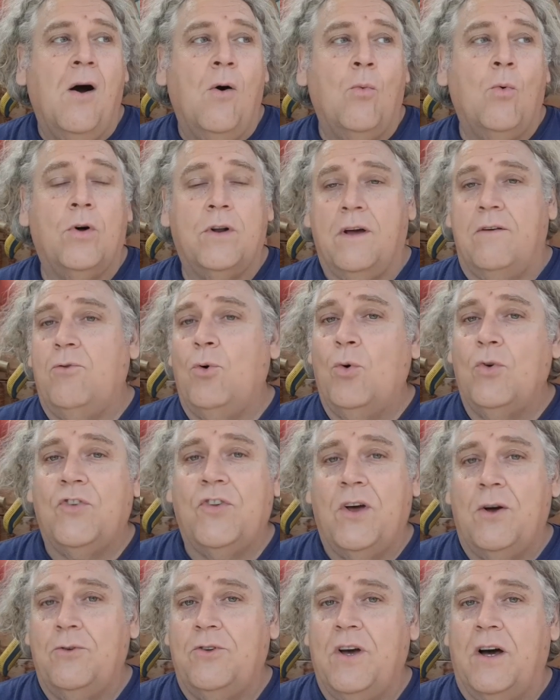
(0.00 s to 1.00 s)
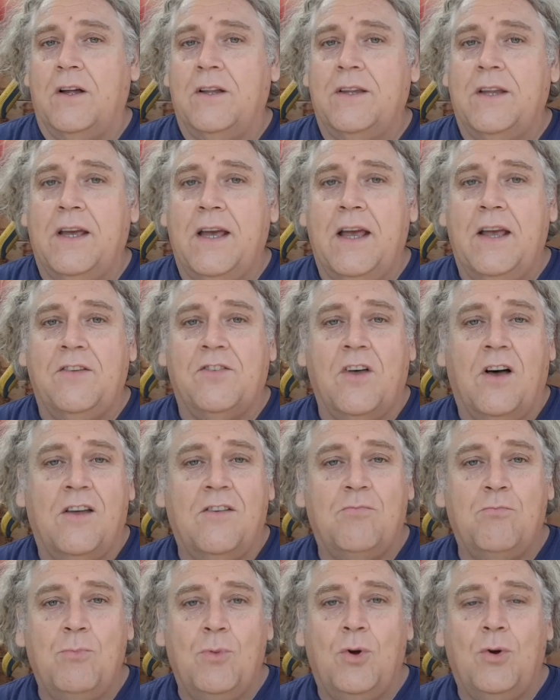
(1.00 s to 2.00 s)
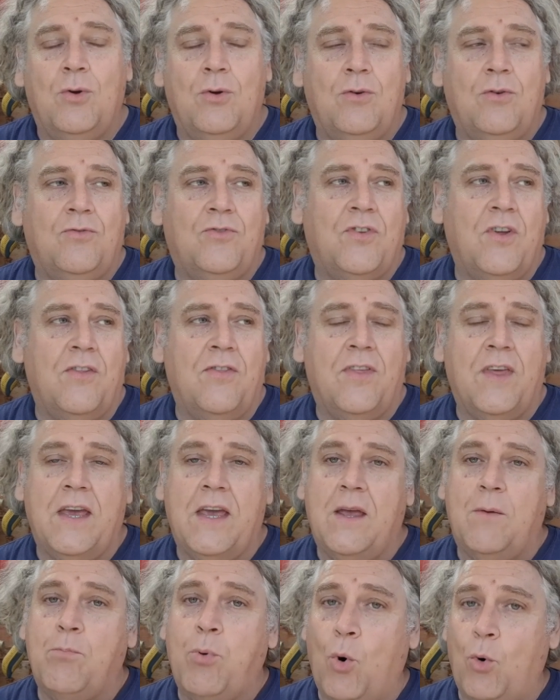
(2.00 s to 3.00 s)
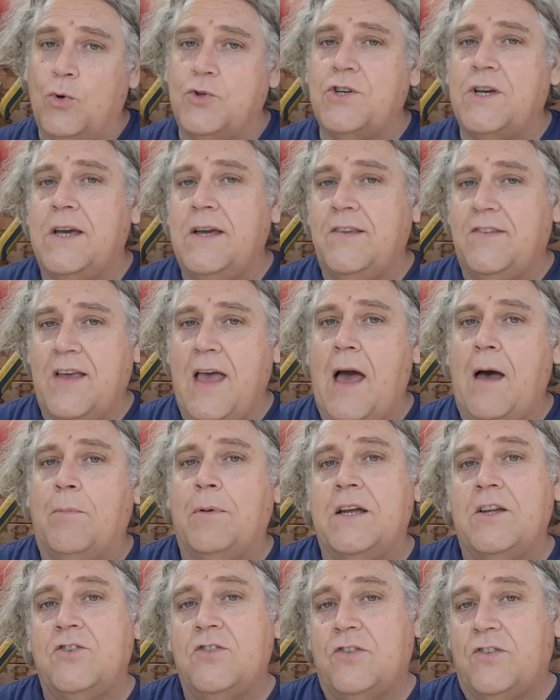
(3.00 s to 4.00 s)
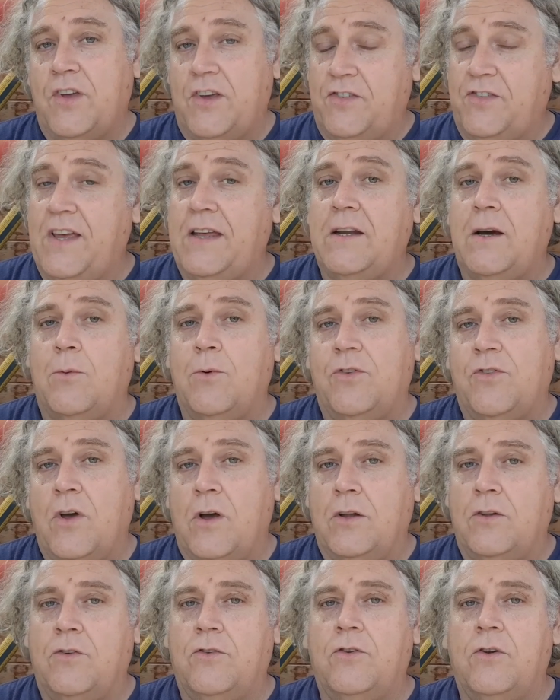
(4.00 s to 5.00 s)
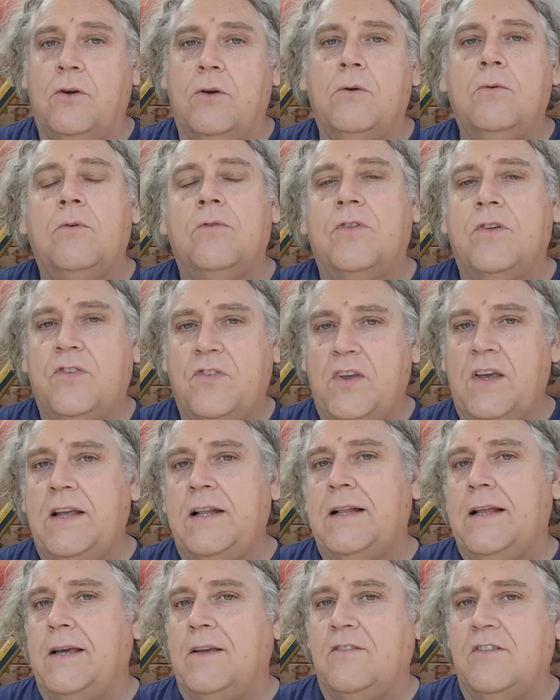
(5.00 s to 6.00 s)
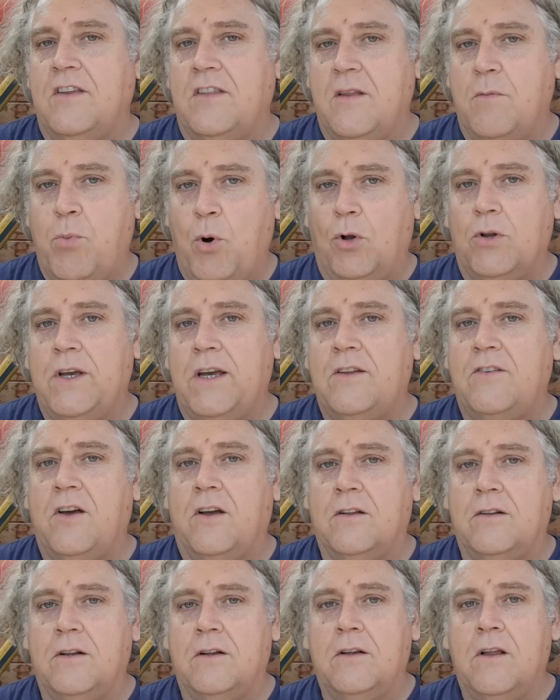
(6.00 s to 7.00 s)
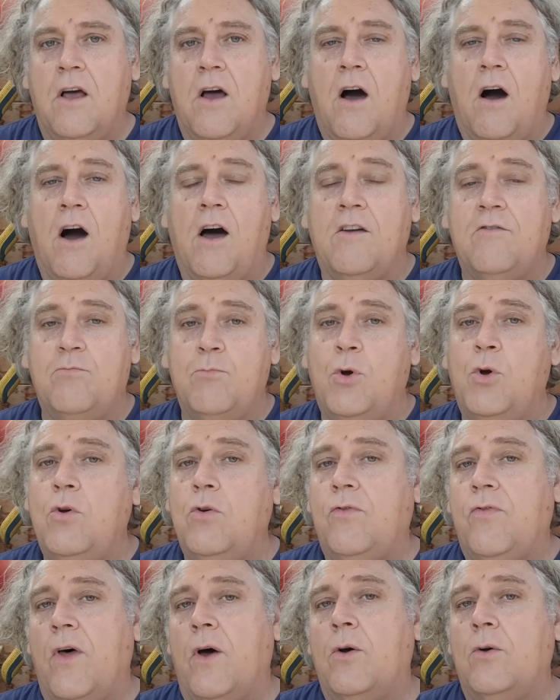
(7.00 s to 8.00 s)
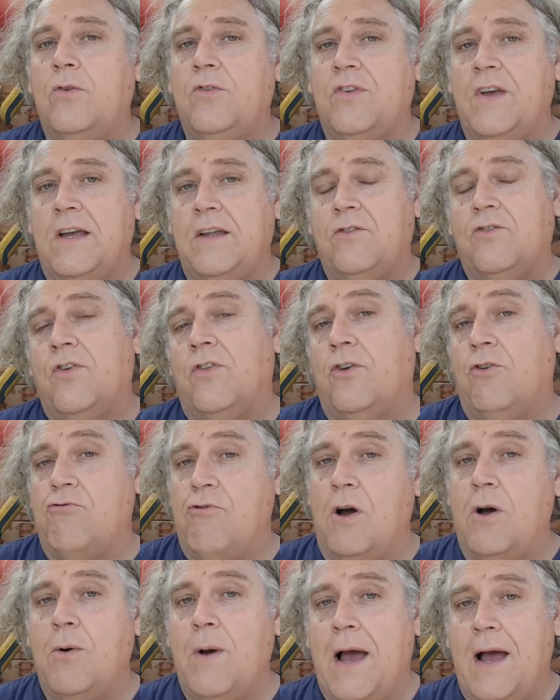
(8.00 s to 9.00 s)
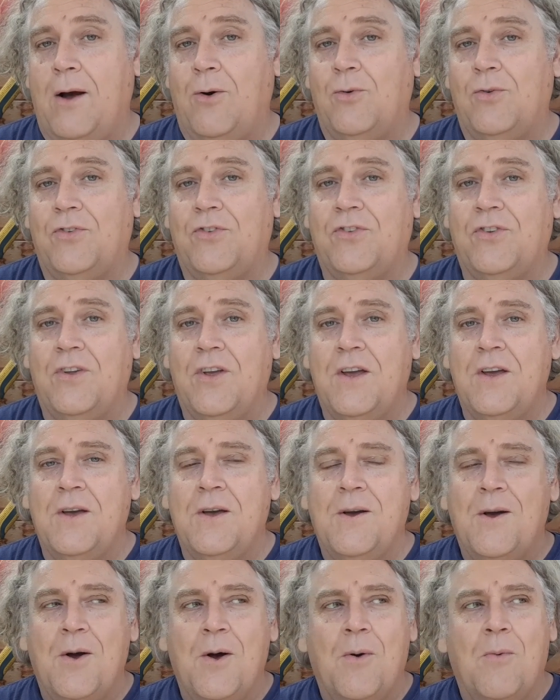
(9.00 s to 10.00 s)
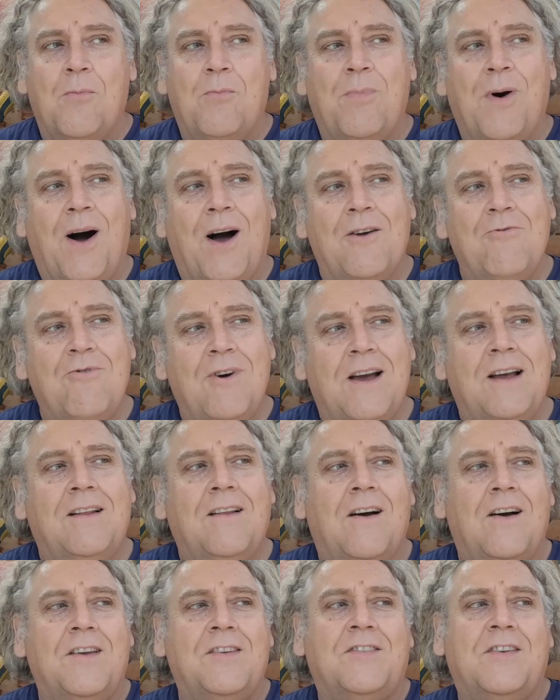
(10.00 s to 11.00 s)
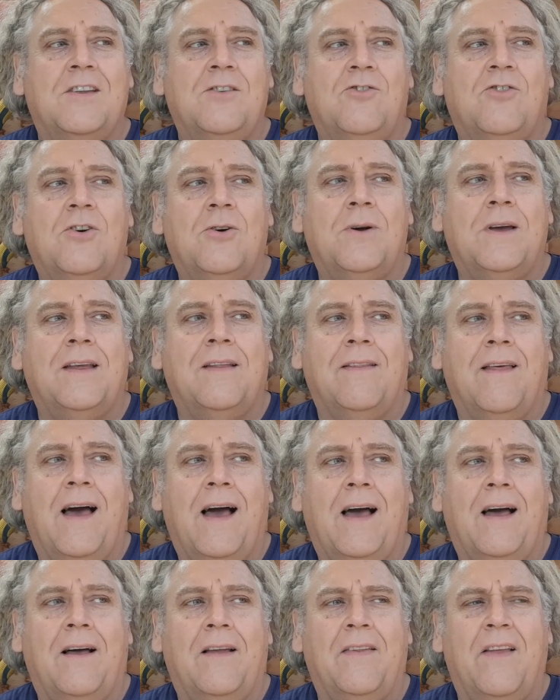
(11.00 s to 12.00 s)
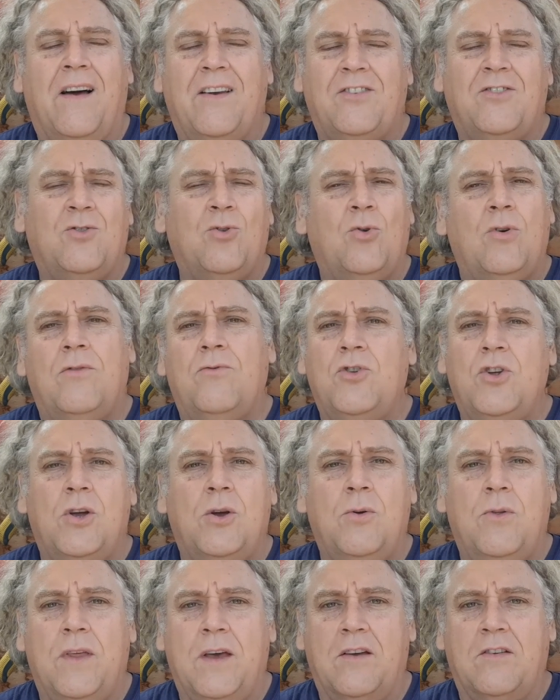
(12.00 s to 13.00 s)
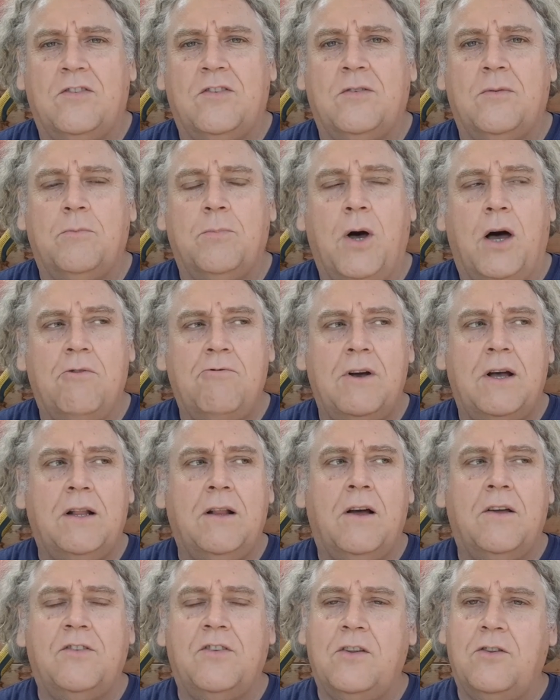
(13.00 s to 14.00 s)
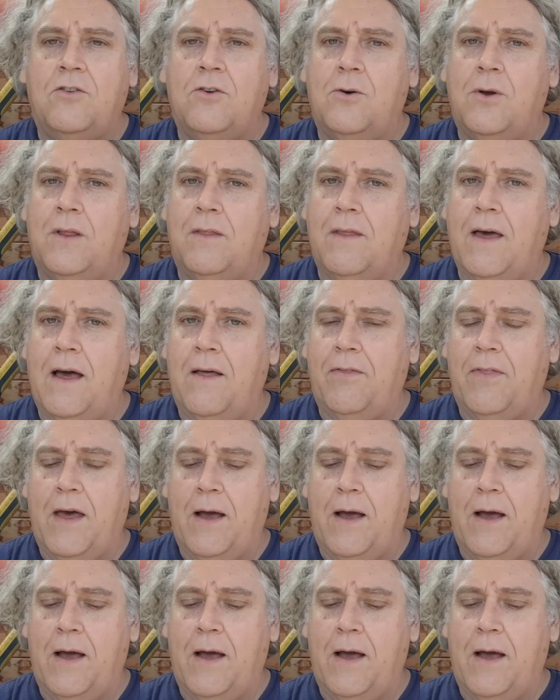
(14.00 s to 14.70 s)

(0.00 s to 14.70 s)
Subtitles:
What I've also done is I've moved the Portuguese cabbage, as I said I was going to do, the seedlings in the polytunnel, I've moved those into the grow house. But I realised in doing that, and I sort of knew this, but I realised in doing that,